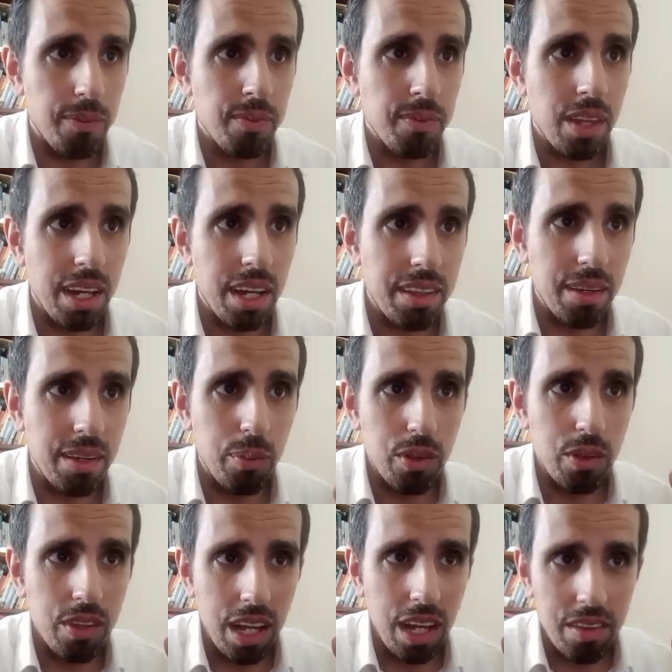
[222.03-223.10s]
And he
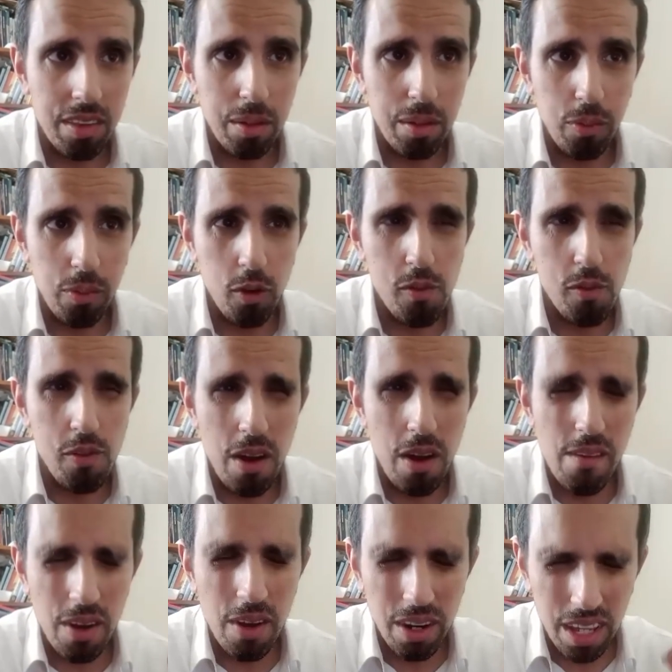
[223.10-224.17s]
was, as I said before, very,
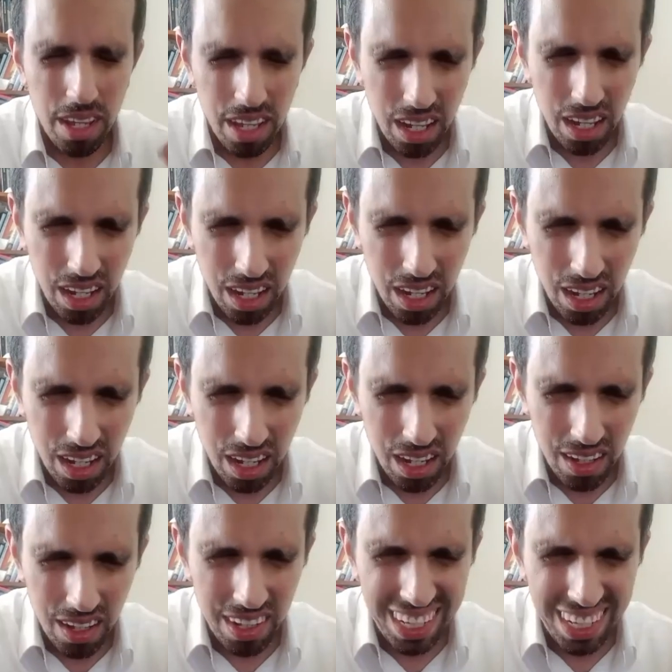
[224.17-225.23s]
very uh,
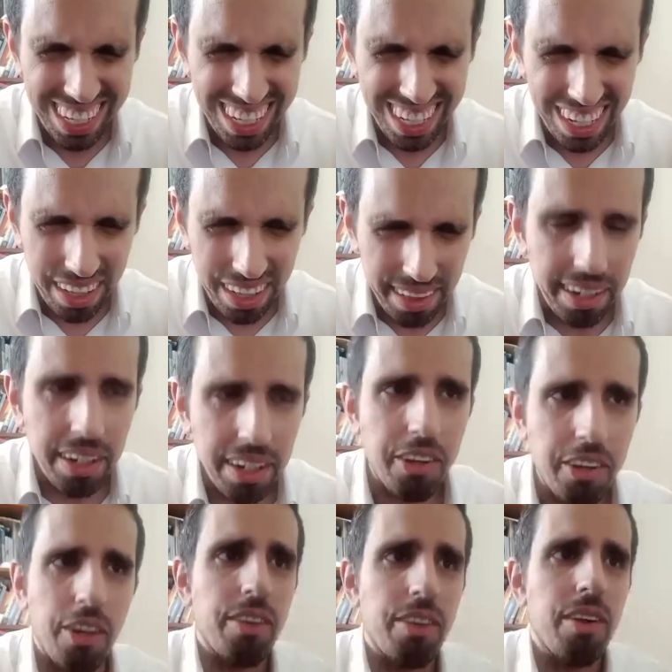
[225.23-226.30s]

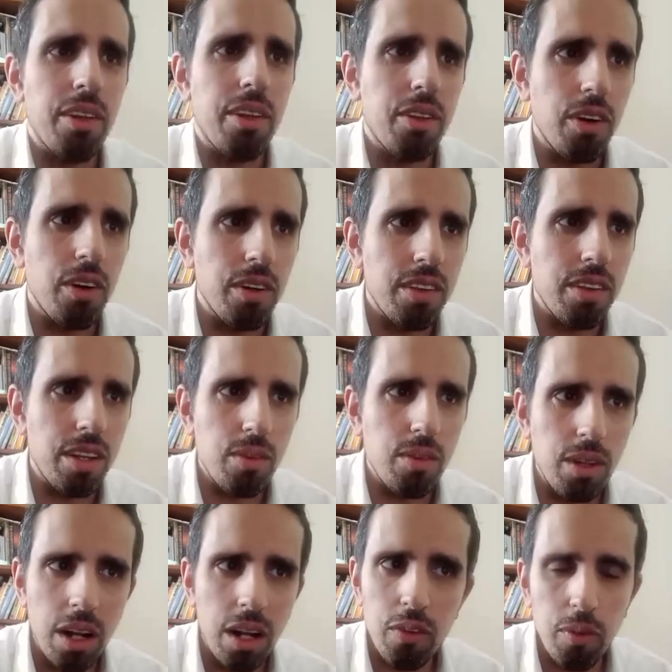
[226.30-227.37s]
diligent in the Torah studies,
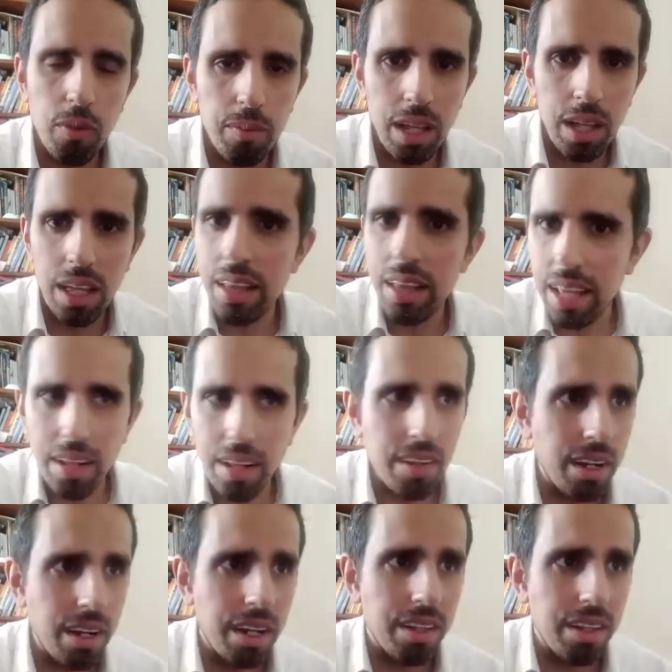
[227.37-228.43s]
learning from uh, day to
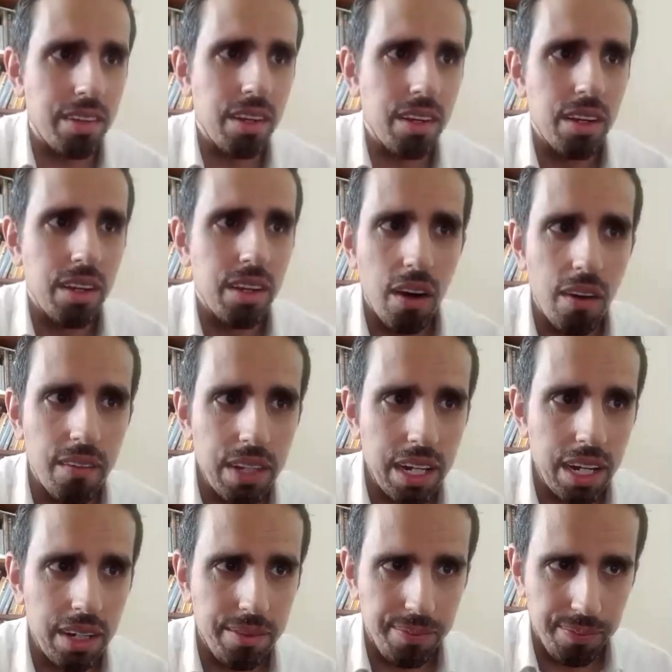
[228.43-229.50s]
night over
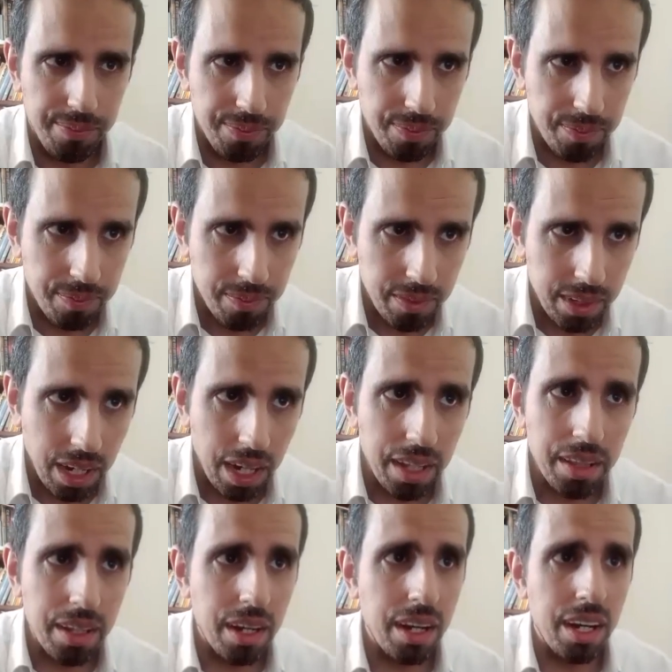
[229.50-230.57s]
there.
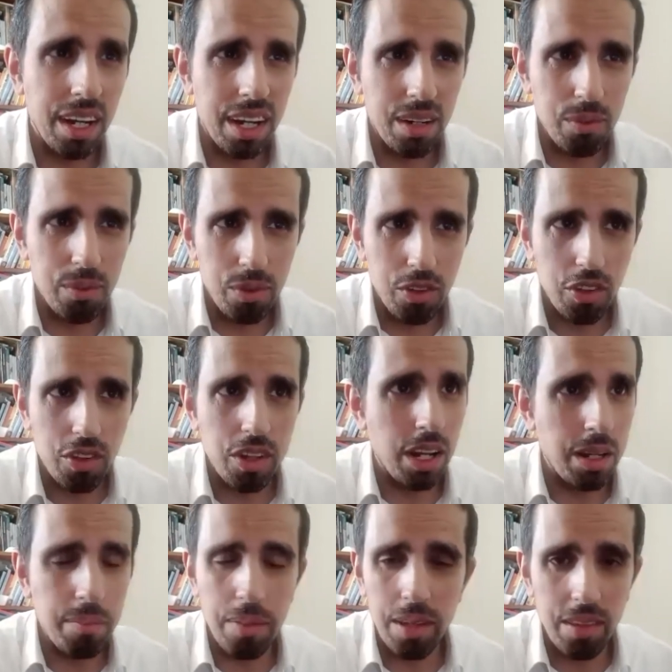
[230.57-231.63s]
And uh, was just
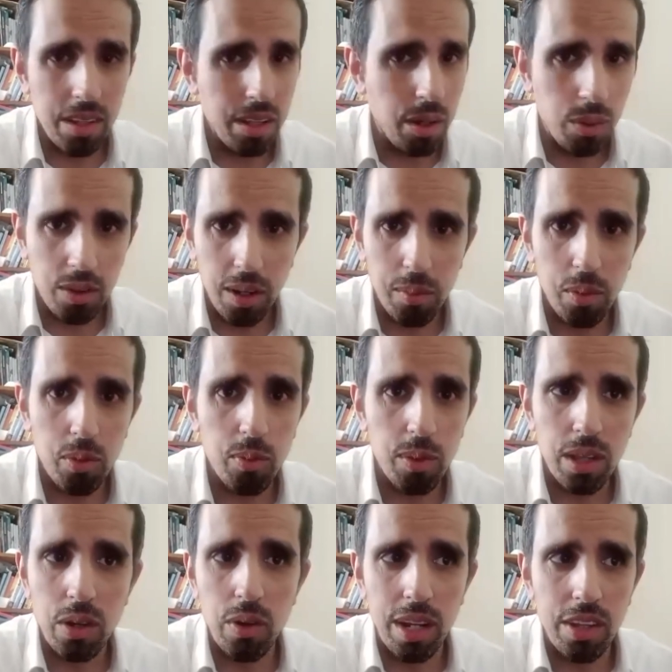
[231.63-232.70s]
learning basically the whole time. one of
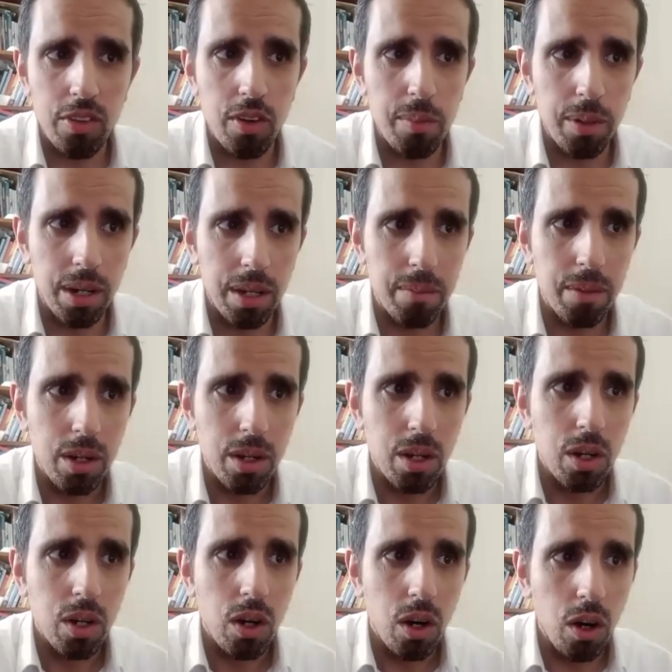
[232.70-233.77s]
The great Rabbanim
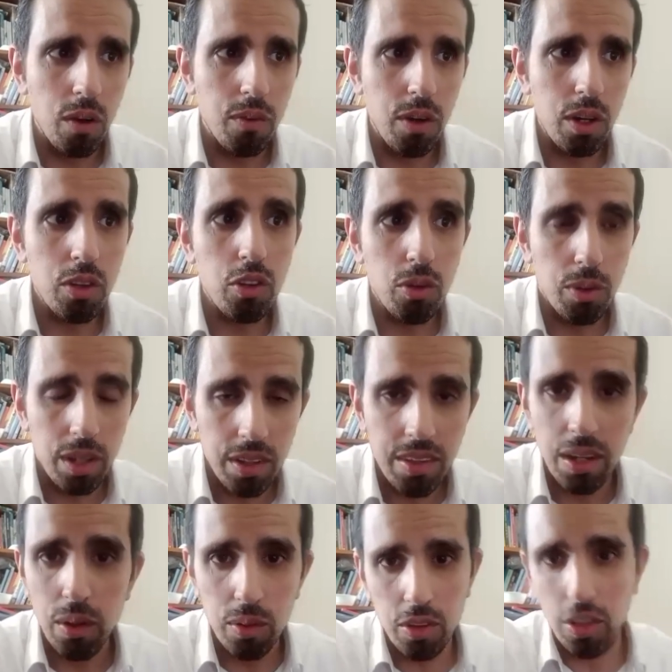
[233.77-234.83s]
of
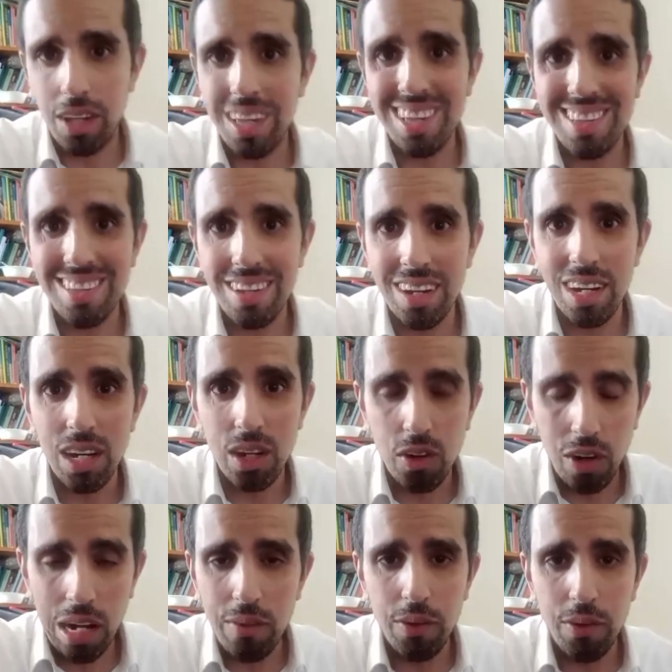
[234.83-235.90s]
Tunisia. Also, his uh,
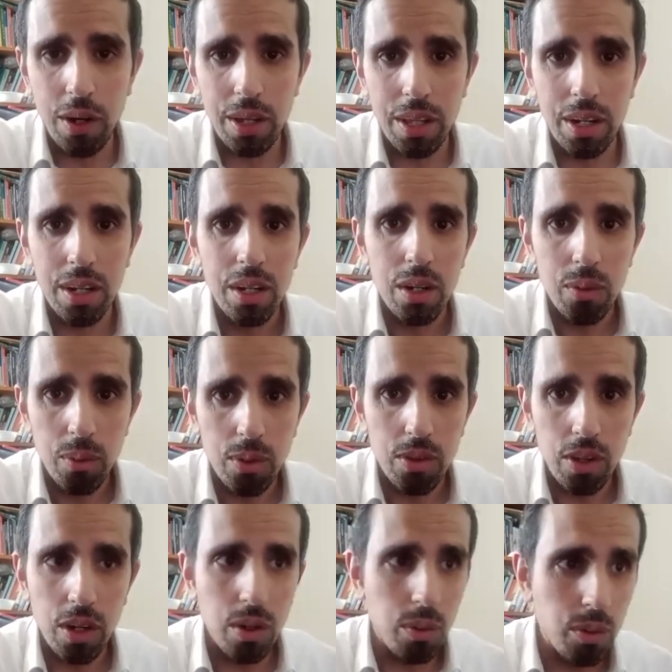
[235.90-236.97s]
grandfather
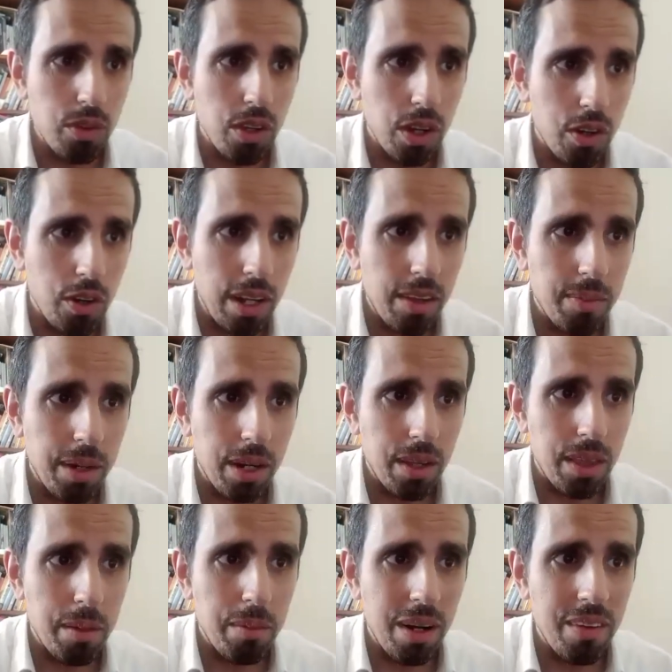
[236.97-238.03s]
was uh, also a great
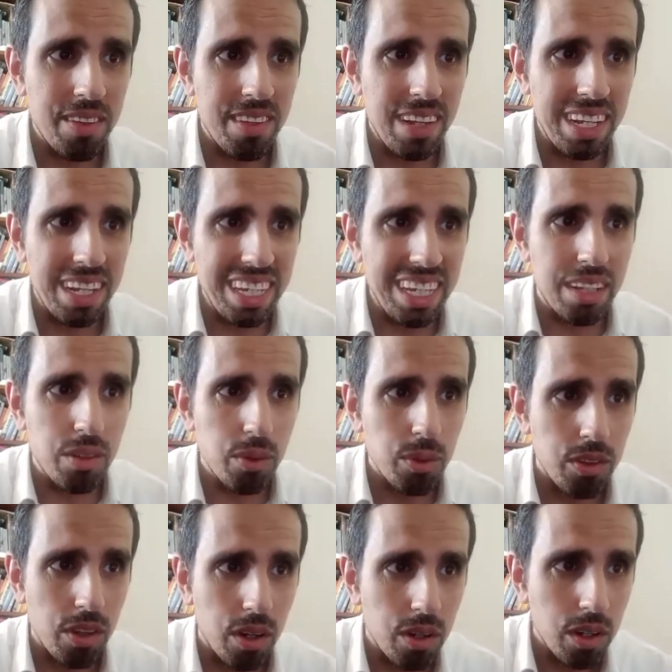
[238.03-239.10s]
man named Raf Sayed,
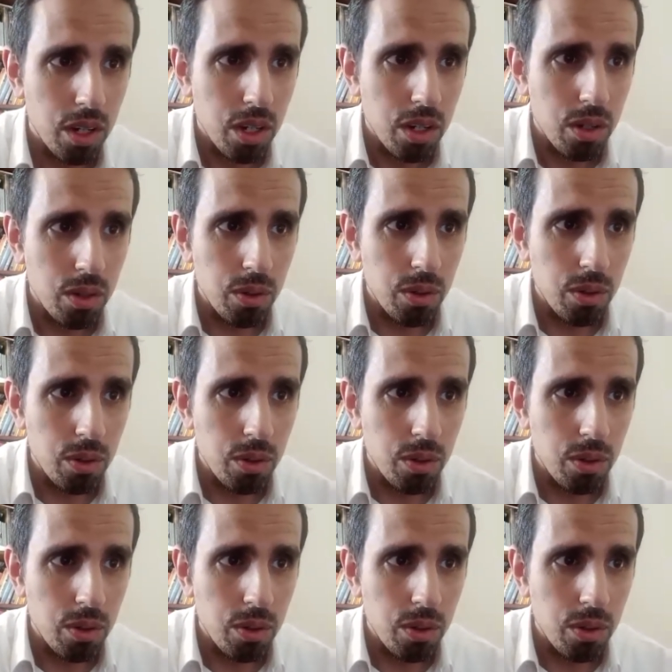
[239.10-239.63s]
also, who,